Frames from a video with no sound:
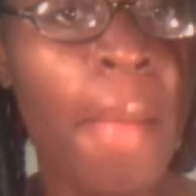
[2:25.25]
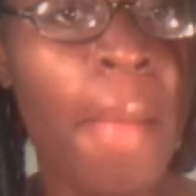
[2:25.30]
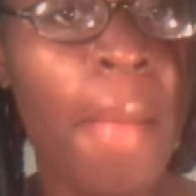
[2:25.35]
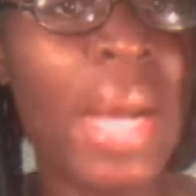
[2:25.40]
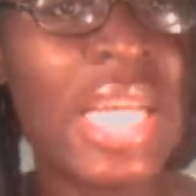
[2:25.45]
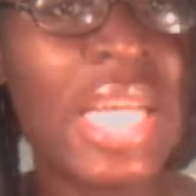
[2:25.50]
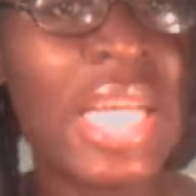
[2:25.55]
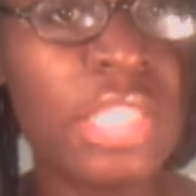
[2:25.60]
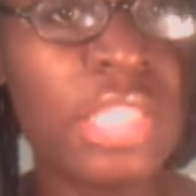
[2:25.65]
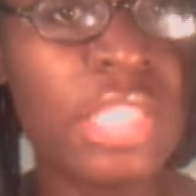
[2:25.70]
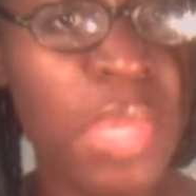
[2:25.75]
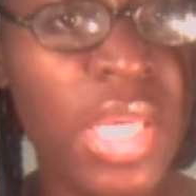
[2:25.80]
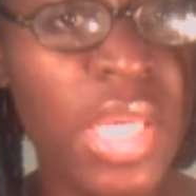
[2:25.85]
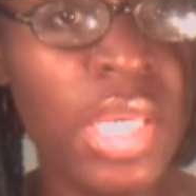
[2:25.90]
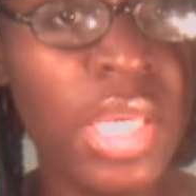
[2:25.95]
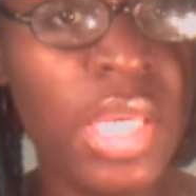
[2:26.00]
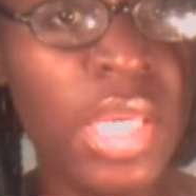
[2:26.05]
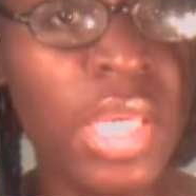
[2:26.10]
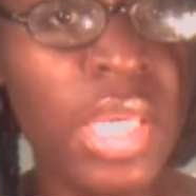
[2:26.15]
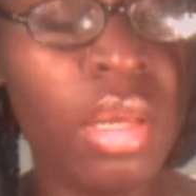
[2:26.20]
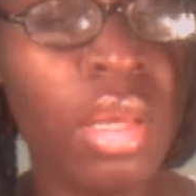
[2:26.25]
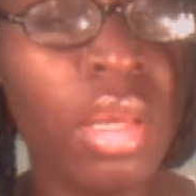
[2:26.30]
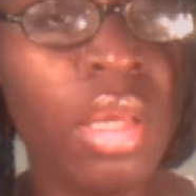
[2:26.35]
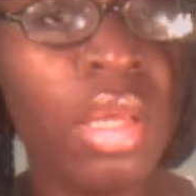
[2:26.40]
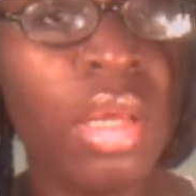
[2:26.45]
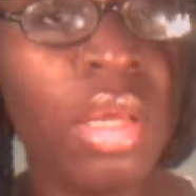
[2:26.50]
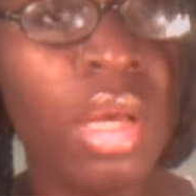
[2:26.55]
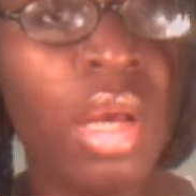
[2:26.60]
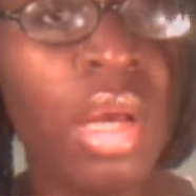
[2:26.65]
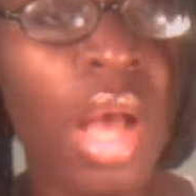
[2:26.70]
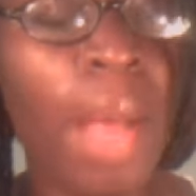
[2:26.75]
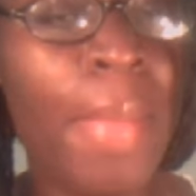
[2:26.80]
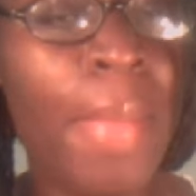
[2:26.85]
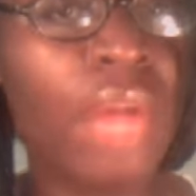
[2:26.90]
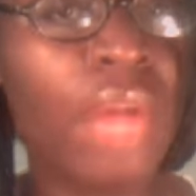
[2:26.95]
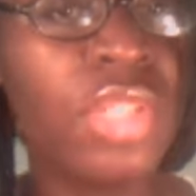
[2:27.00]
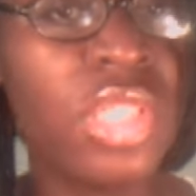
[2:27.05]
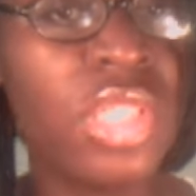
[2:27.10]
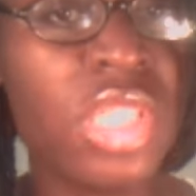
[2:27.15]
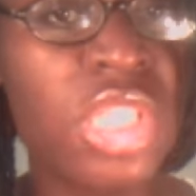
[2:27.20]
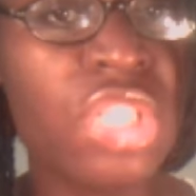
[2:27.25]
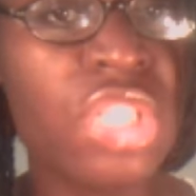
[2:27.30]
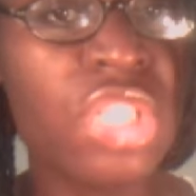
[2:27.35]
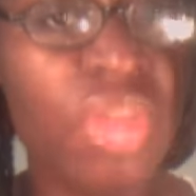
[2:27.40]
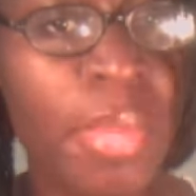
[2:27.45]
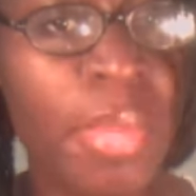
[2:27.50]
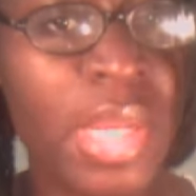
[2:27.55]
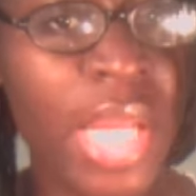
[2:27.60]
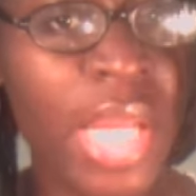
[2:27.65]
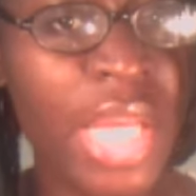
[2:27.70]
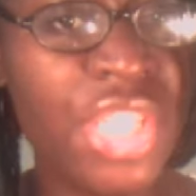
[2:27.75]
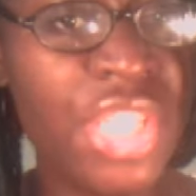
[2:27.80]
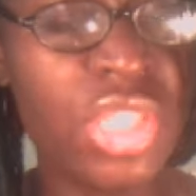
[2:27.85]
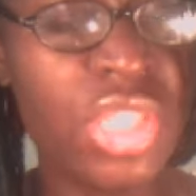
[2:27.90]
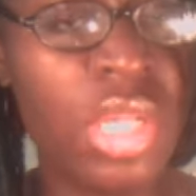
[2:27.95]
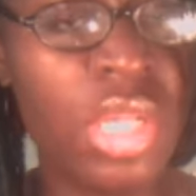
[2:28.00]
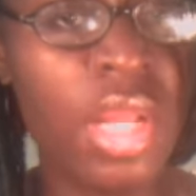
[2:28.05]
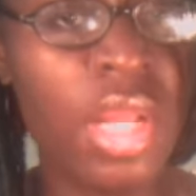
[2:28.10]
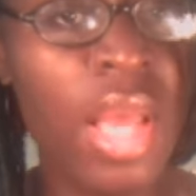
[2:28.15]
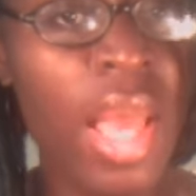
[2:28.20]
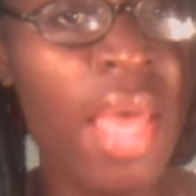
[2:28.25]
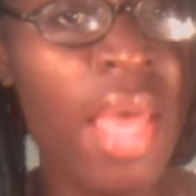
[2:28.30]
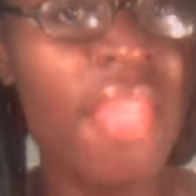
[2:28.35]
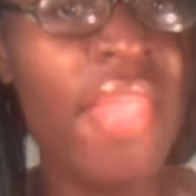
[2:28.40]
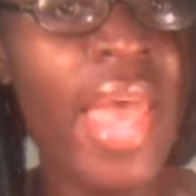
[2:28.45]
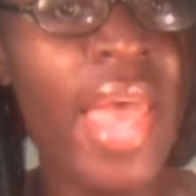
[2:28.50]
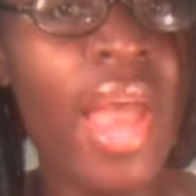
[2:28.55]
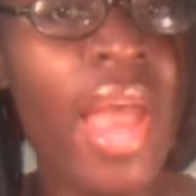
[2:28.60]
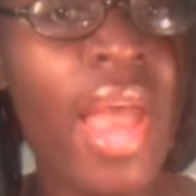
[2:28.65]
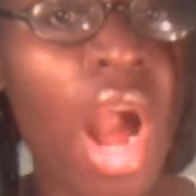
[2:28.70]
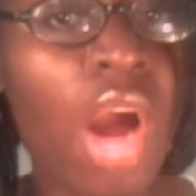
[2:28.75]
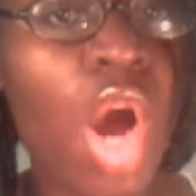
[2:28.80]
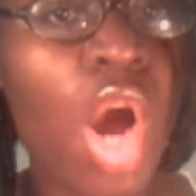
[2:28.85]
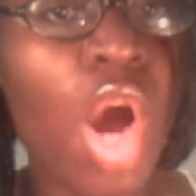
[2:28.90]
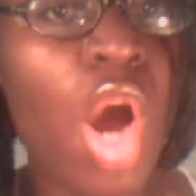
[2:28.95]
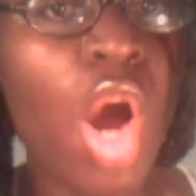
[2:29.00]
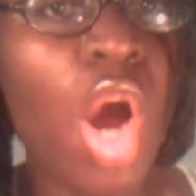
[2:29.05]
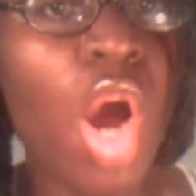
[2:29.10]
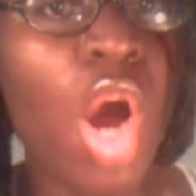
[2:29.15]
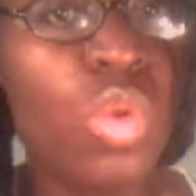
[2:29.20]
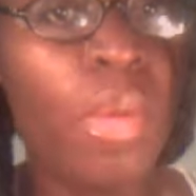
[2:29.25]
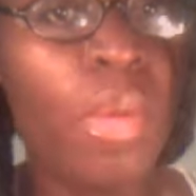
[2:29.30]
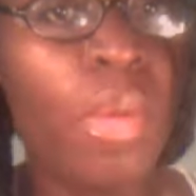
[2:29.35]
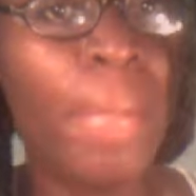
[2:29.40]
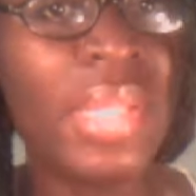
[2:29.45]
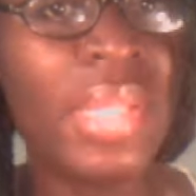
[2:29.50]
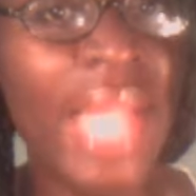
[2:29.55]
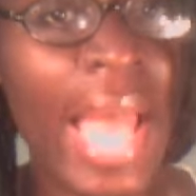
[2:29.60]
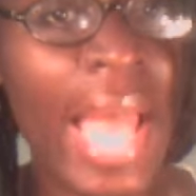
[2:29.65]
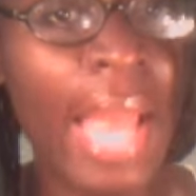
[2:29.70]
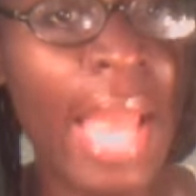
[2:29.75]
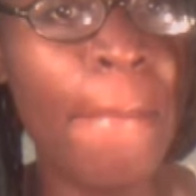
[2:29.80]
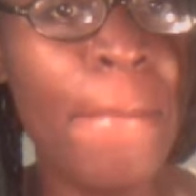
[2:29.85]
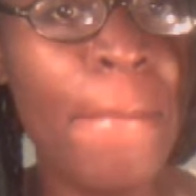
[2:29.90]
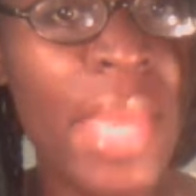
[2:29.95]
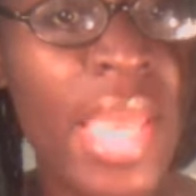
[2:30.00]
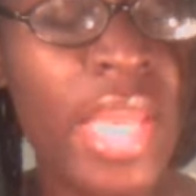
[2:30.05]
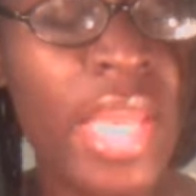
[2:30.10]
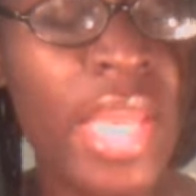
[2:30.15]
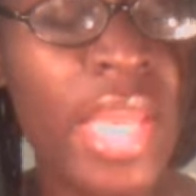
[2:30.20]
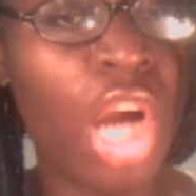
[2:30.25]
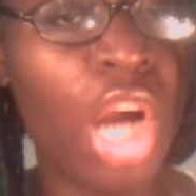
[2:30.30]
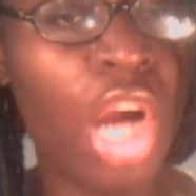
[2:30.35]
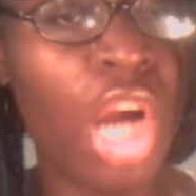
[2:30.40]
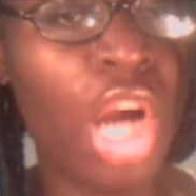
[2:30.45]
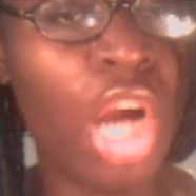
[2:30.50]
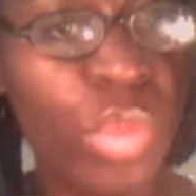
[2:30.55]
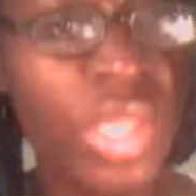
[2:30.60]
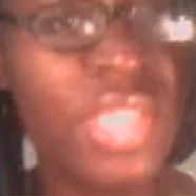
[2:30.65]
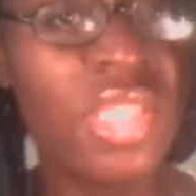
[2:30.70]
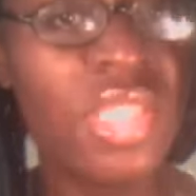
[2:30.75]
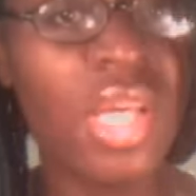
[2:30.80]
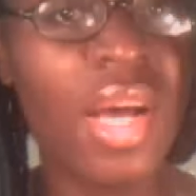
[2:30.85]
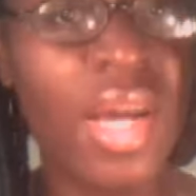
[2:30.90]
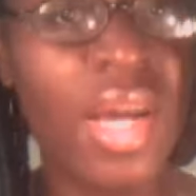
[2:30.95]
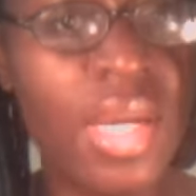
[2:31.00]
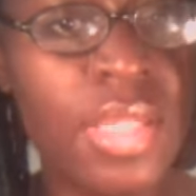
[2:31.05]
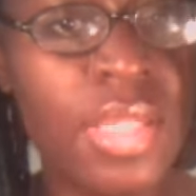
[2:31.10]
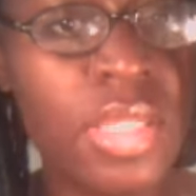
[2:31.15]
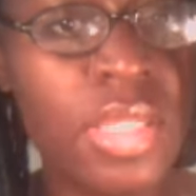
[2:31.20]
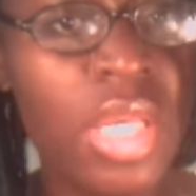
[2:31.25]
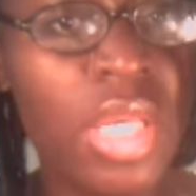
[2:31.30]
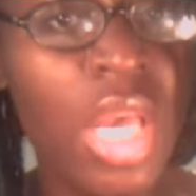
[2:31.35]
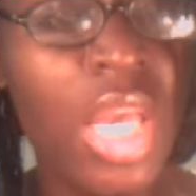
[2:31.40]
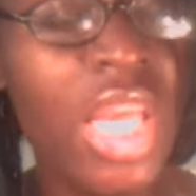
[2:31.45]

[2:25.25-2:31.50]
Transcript: by speaking about the discrimination that our own black men are doing to us.